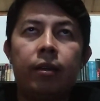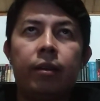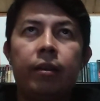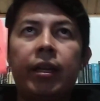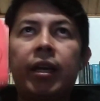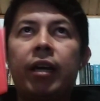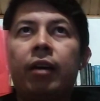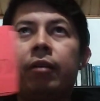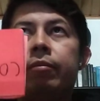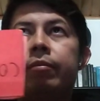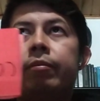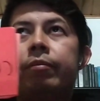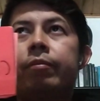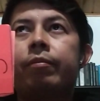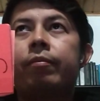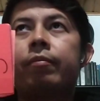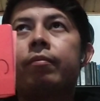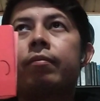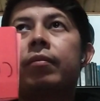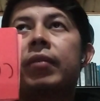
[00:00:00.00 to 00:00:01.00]
Now,
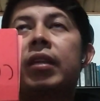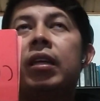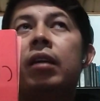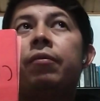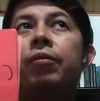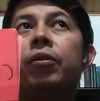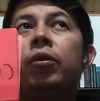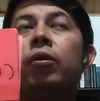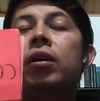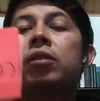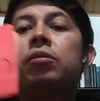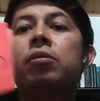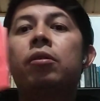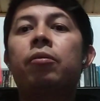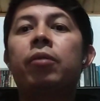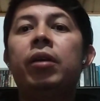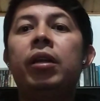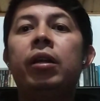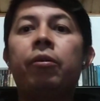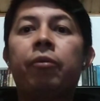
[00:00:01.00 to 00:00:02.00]
if you answer
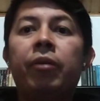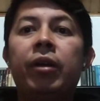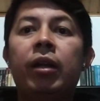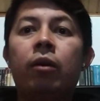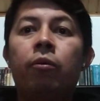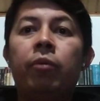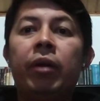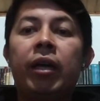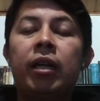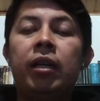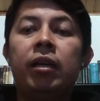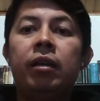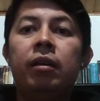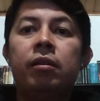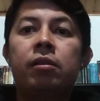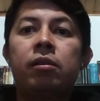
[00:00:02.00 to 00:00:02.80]
really quickly,